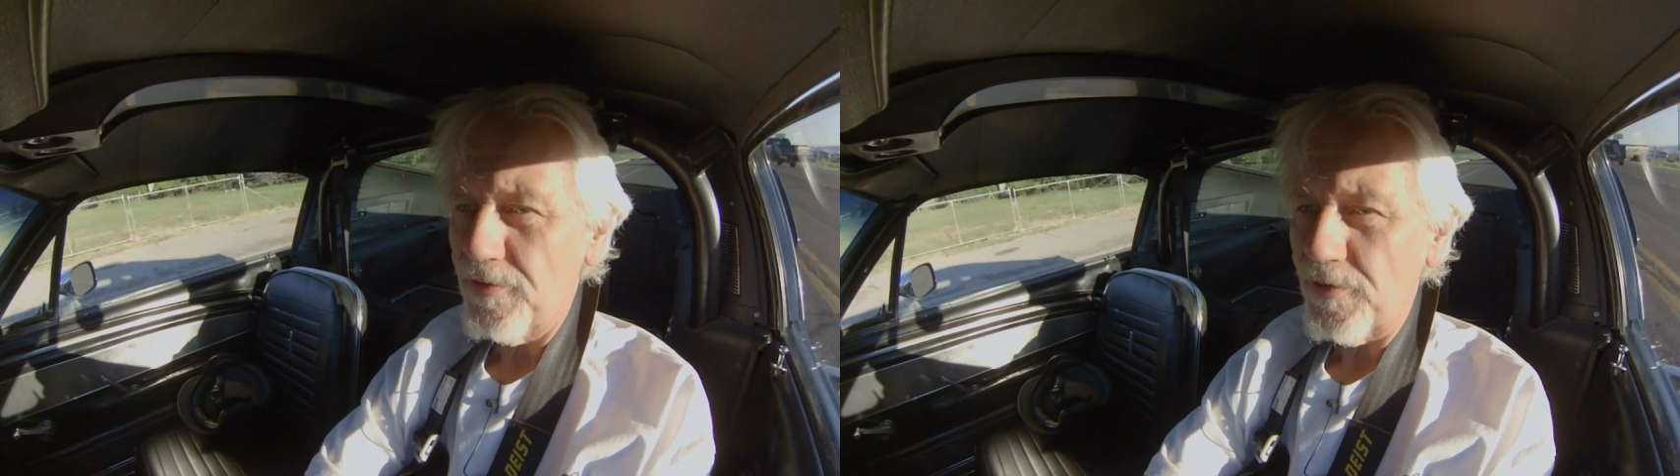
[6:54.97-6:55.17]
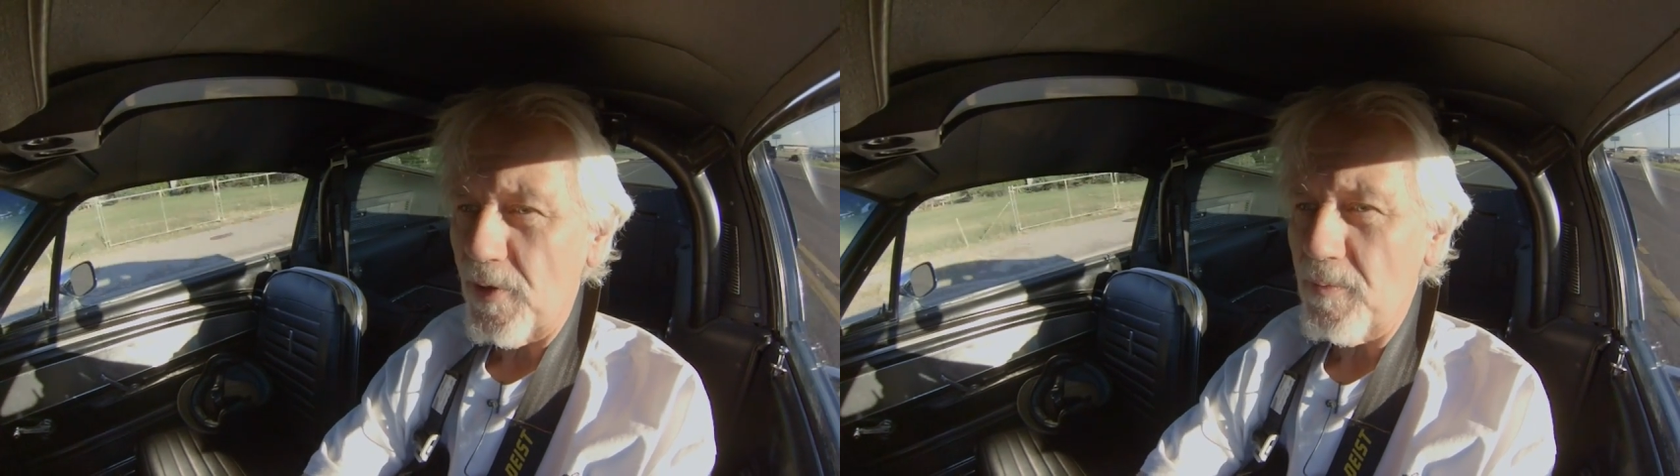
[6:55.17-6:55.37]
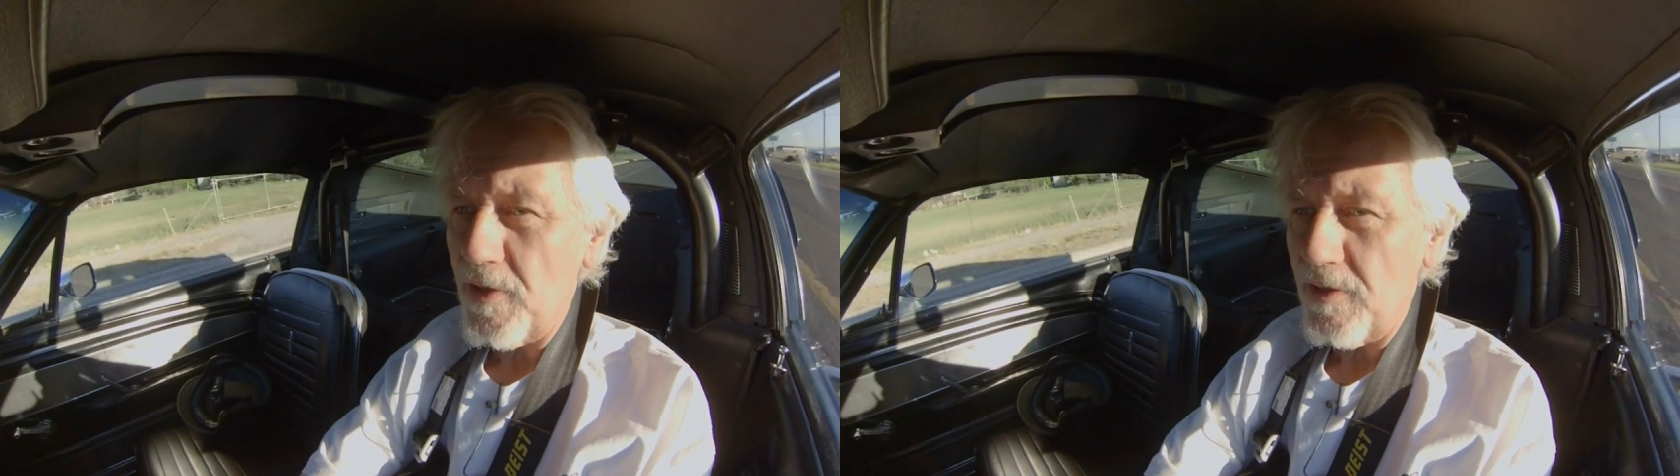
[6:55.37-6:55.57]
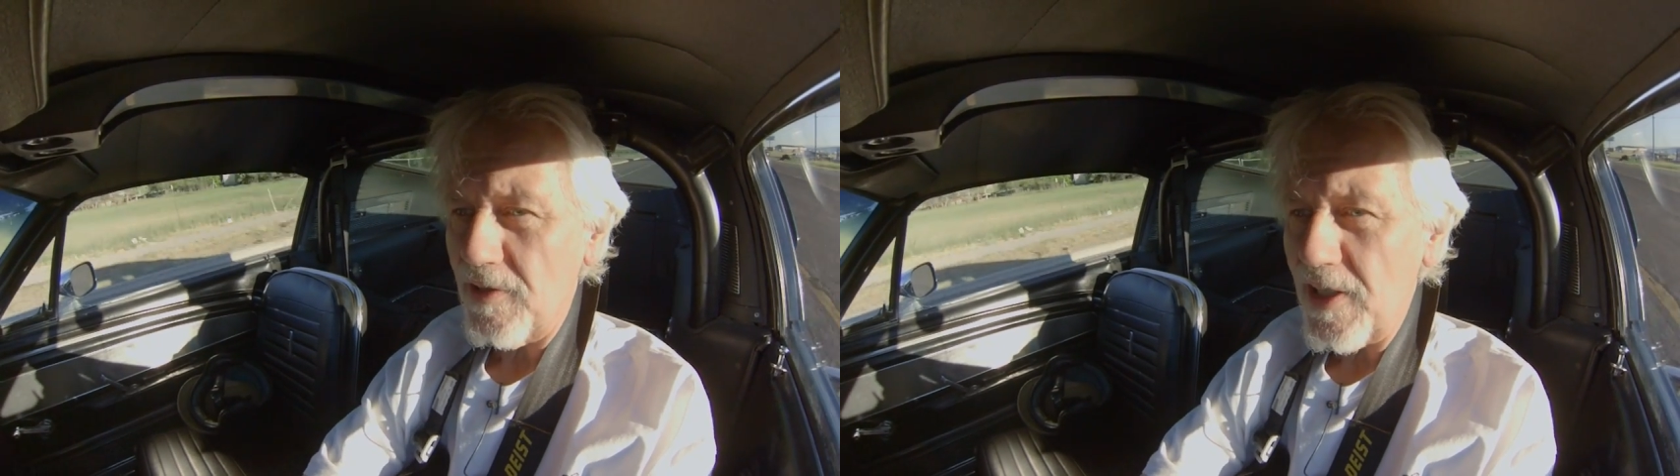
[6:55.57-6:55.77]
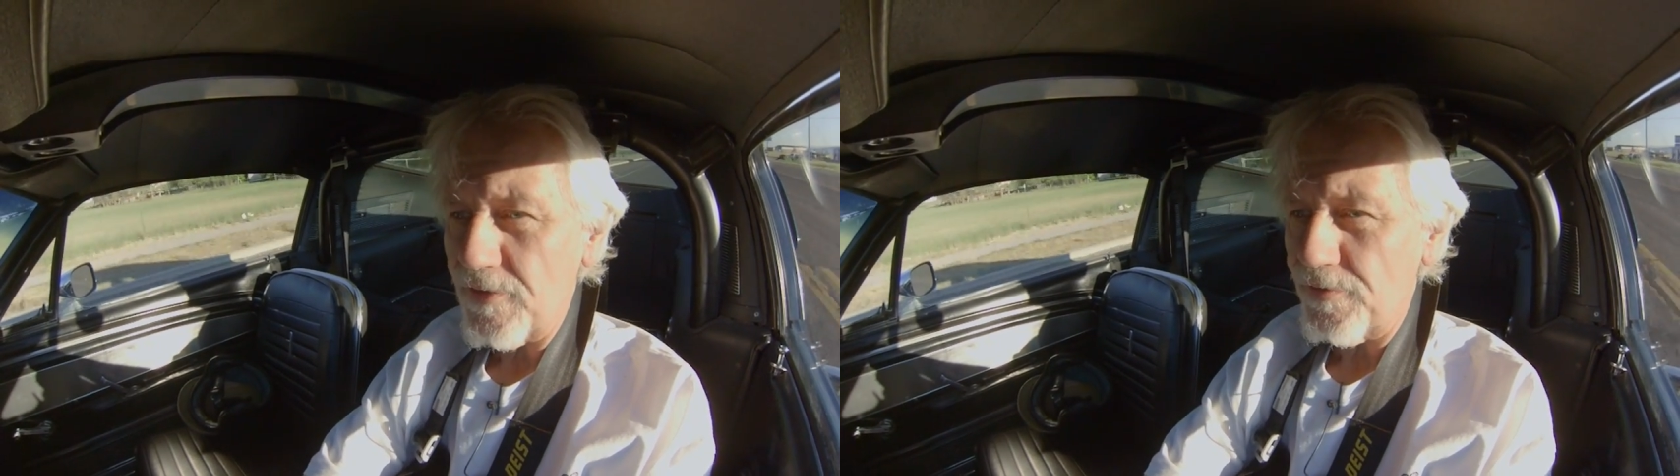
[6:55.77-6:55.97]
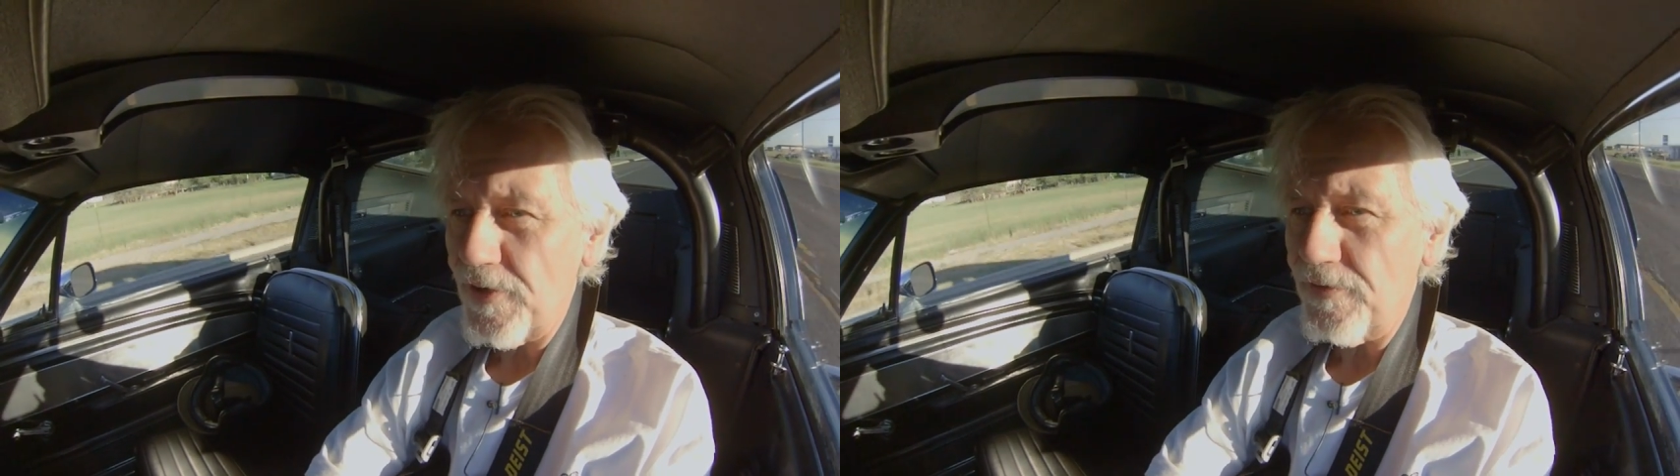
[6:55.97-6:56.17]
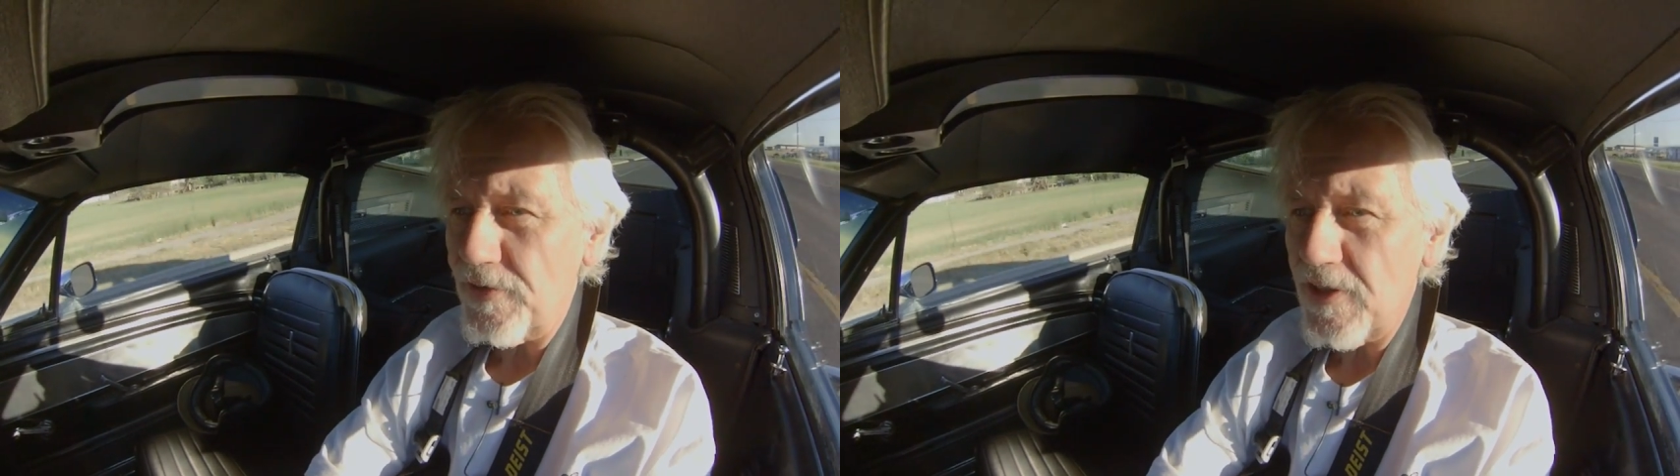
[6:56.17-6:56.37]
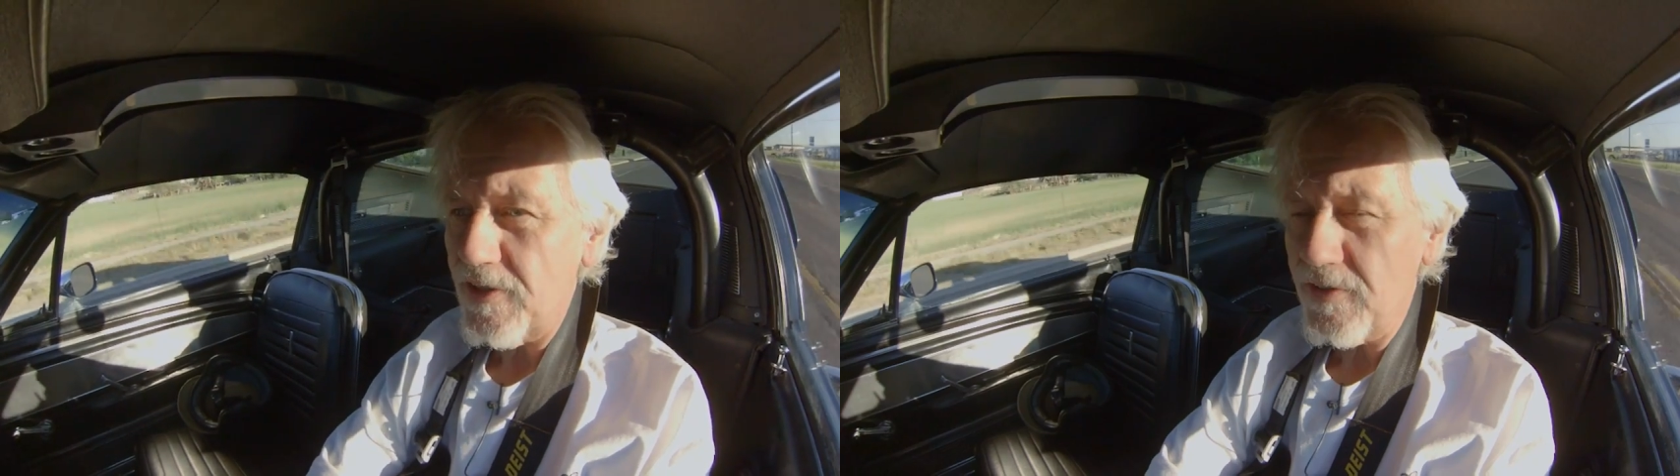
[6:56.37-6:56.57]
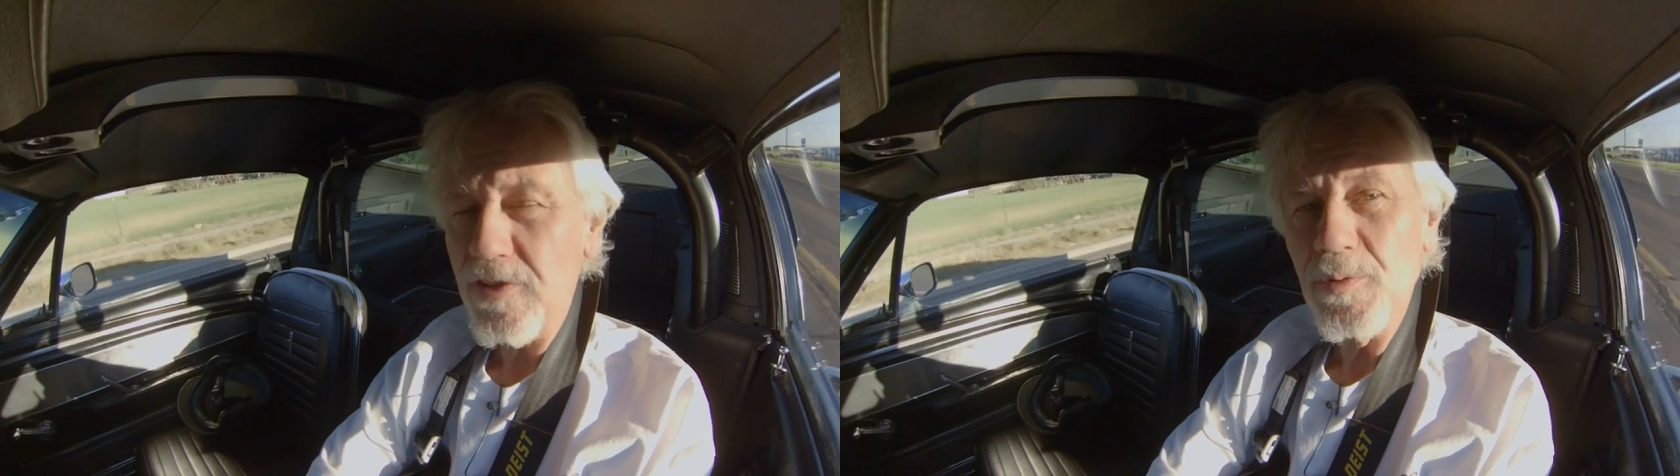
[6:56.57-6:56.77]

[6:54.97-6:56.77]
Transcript: from the late 50s